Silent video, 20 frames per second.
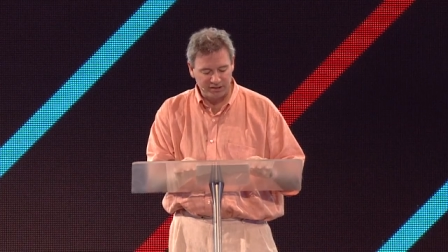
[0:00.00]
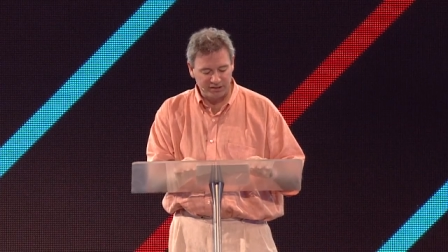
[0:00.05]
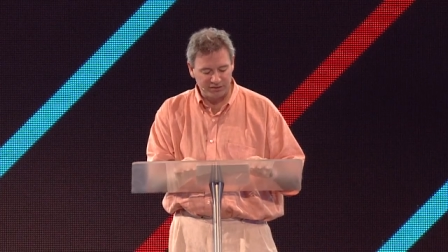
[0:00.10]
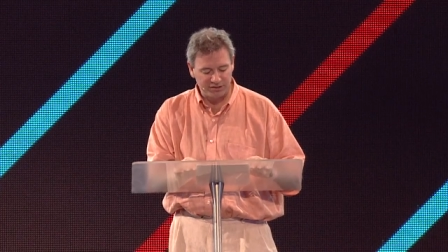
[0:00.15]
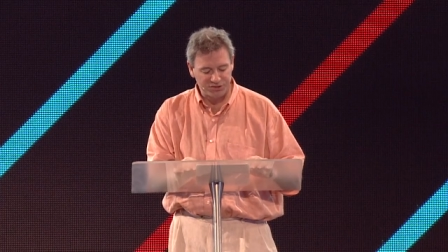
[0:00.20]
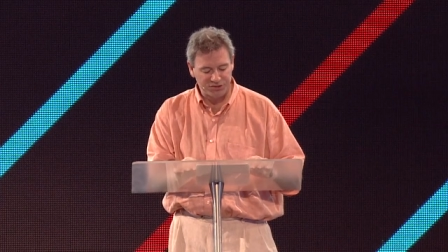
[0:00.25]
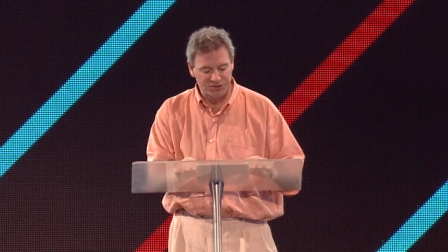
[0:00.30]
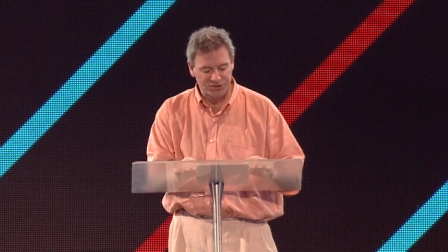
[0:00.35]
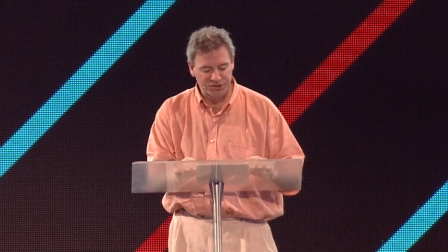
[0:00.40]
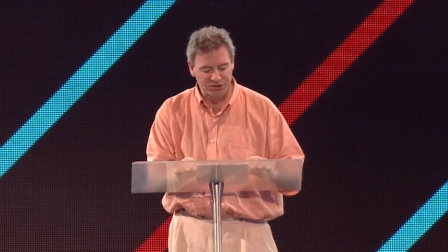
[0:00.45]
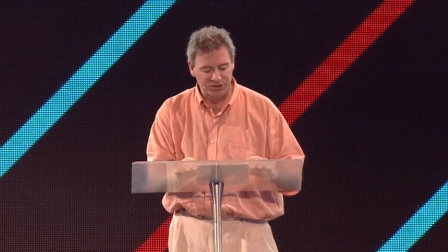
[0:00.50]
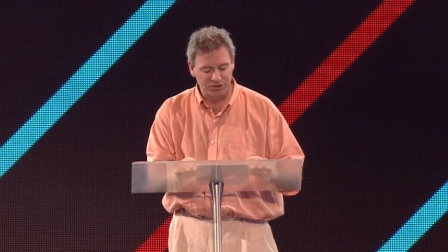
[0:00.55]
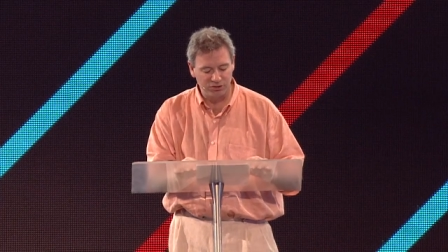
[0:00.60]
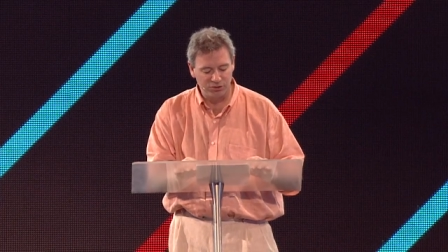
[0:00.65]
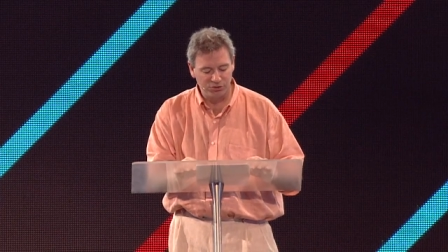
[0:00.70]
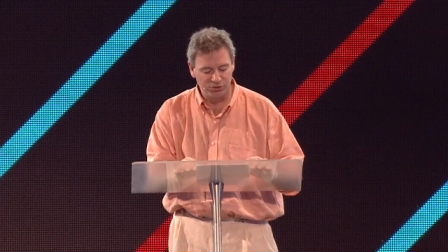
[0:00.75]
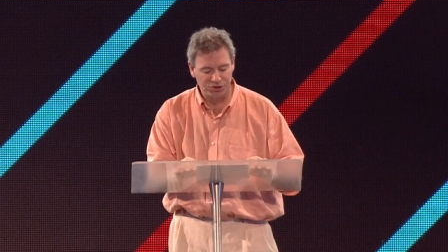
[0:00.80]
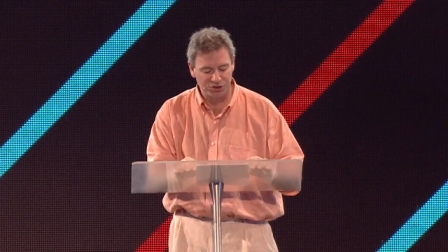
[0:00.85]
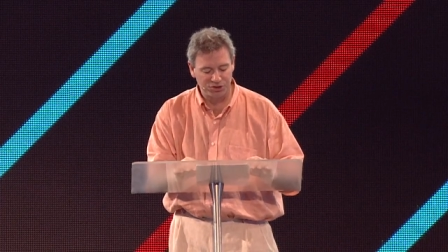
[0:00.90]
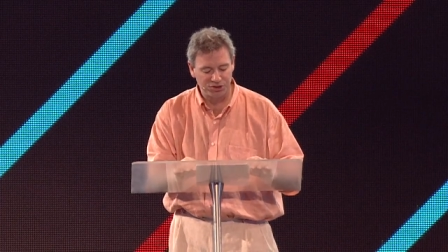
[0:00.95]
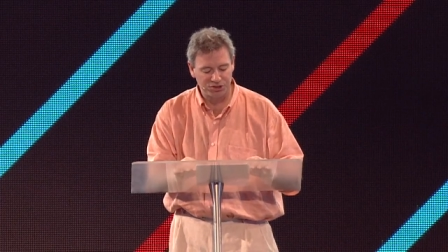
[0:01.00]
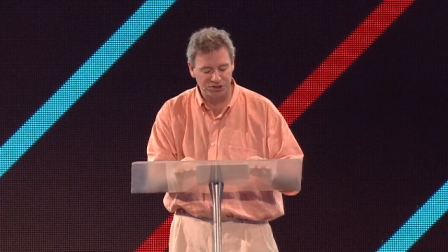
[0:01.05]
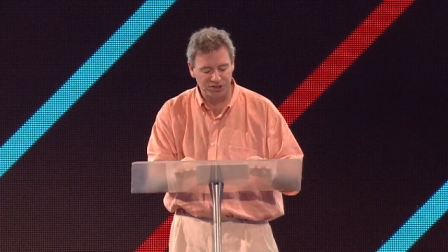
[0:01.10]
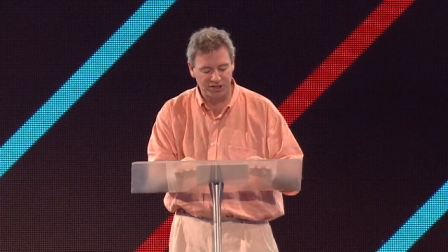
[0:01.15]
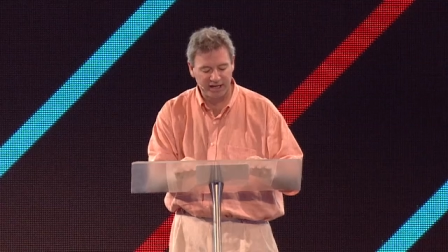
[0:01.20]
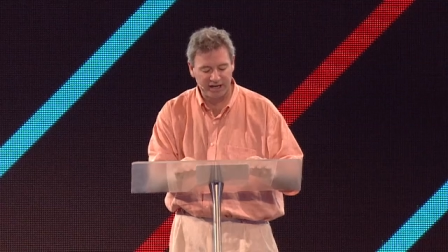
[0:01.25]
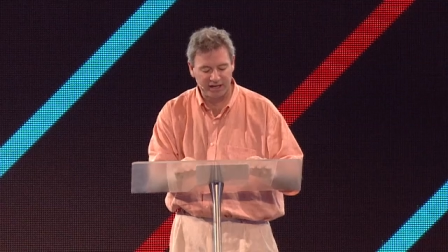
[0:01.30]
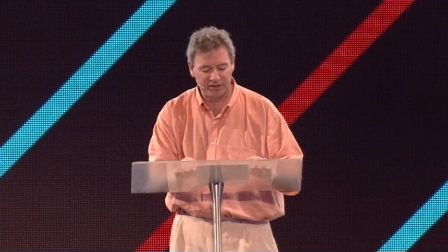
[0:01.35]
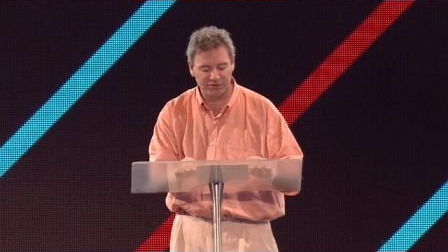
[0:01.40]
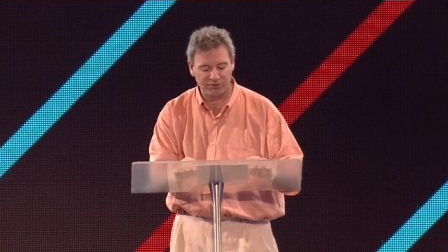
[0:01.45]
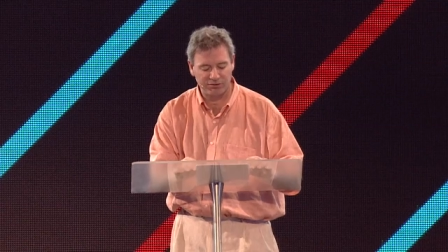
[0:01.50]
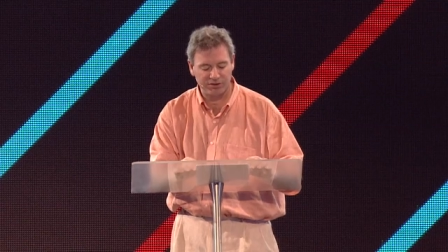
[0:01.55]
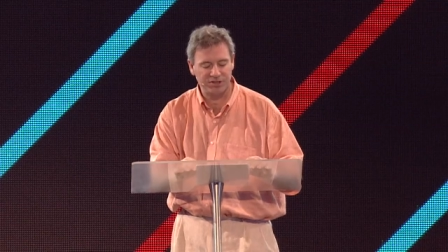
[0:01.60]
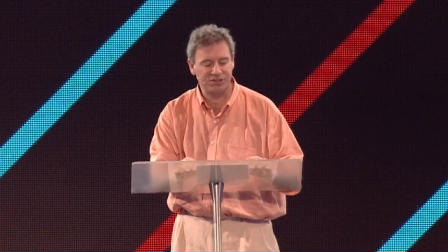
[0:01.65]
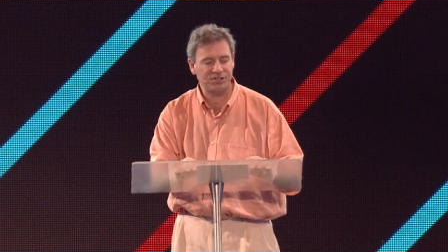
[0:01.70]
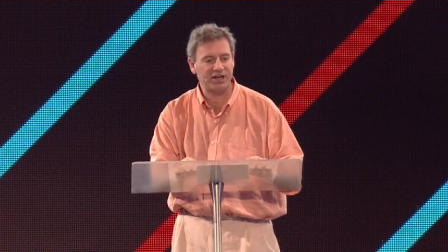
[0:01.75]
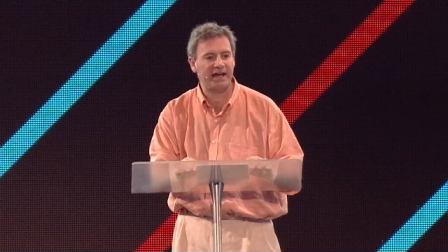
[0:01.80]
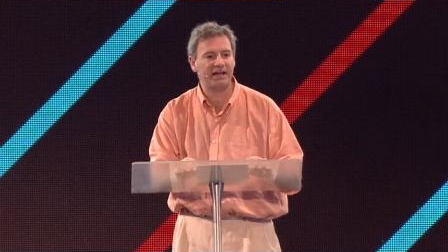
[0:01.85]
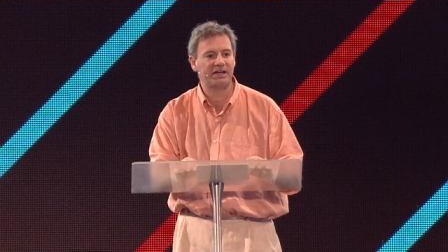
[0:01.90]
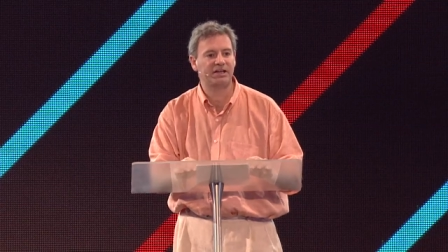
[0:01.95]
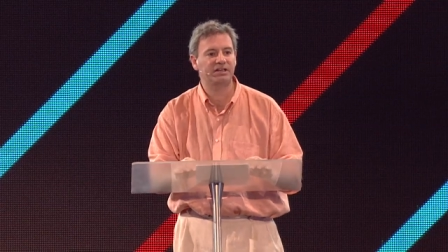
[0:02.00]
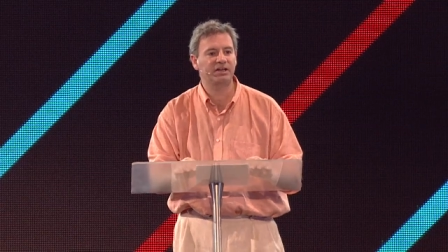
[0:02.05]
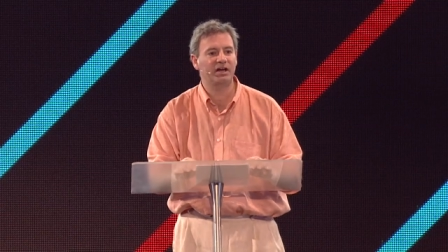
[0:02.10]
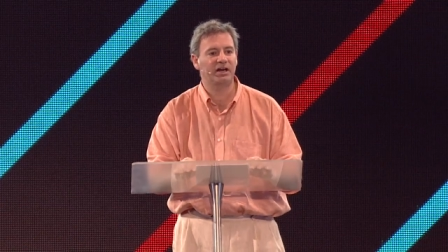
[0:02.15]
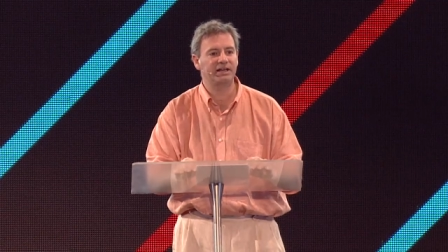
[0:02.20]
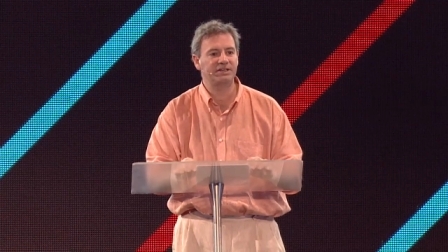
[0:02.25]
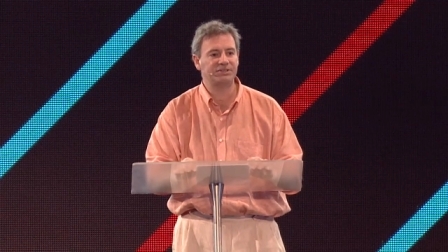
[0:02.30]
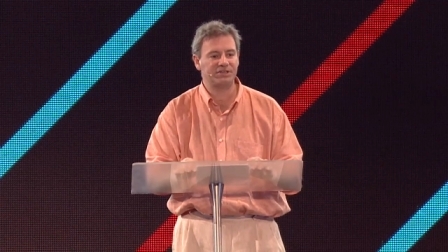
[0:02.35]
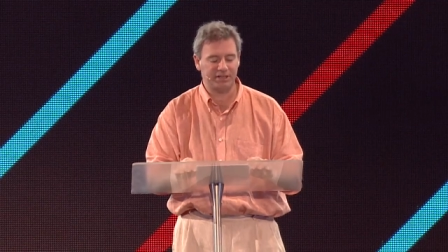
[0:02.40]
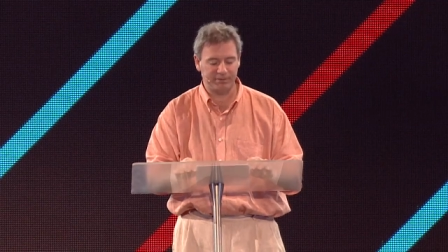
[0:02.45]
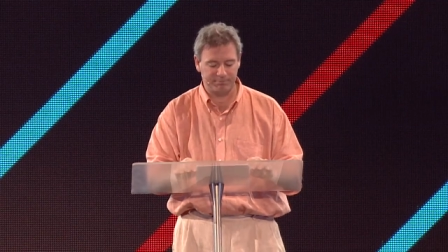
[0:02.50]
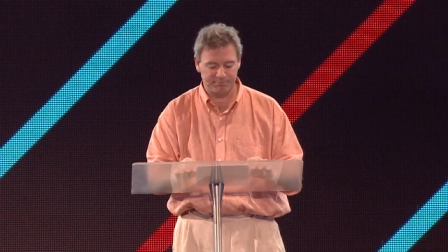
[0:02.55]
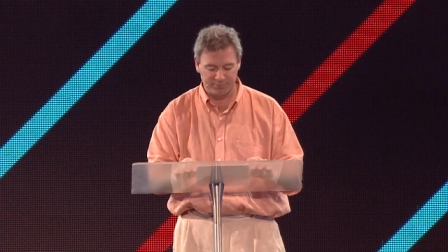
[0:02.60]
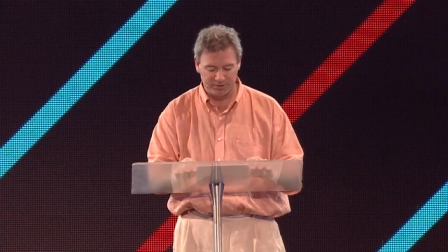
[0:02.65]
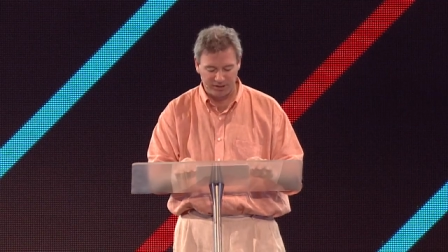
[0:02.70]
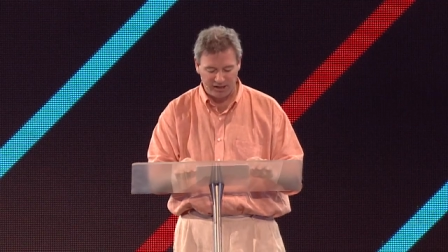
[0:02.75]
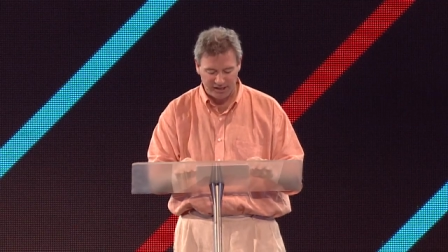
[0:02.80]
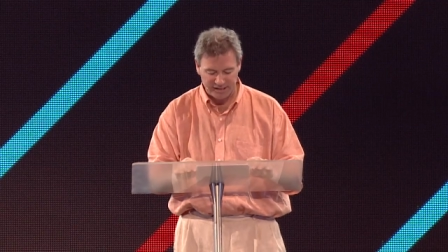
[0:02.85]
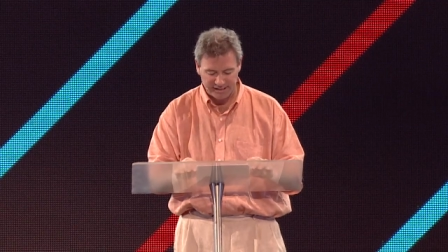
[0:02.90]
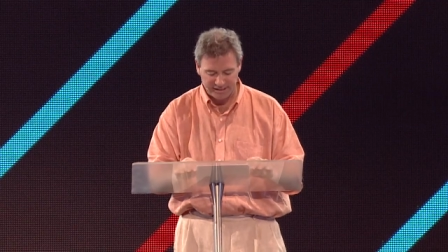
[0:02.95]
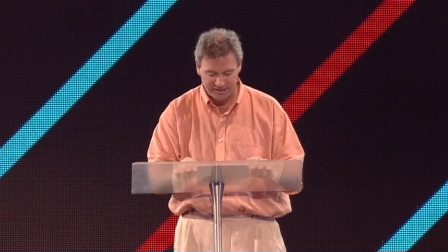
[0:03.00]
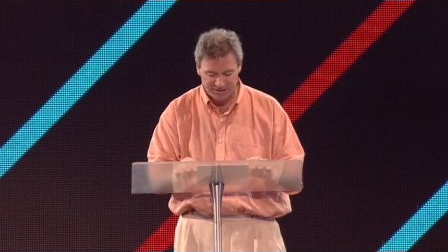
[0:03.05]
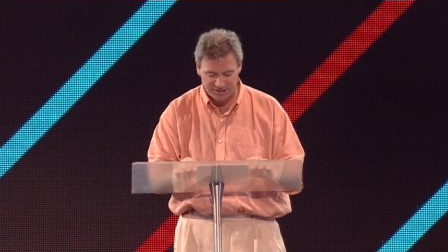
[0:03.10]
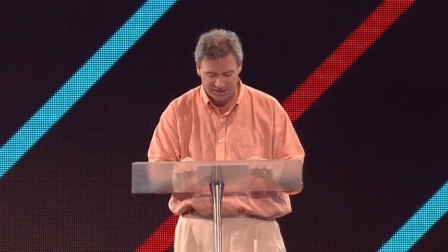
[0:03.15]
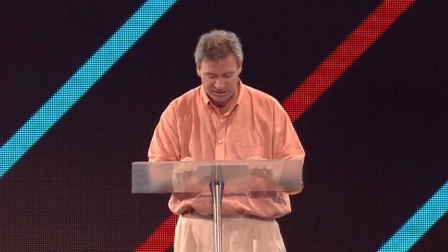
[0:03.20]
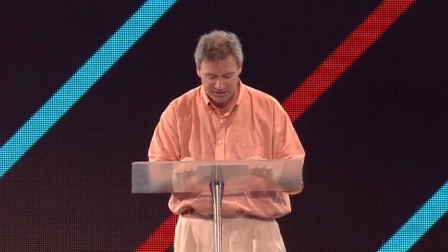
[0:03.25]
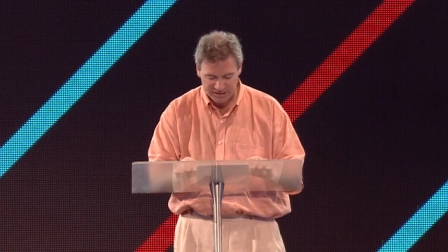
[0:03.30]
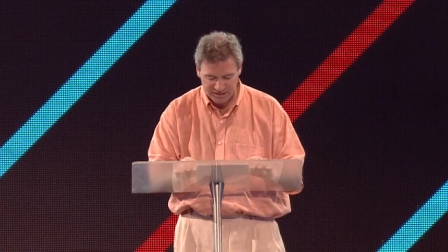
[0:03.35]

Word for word: that there's a solution to Catherine's agonizing plight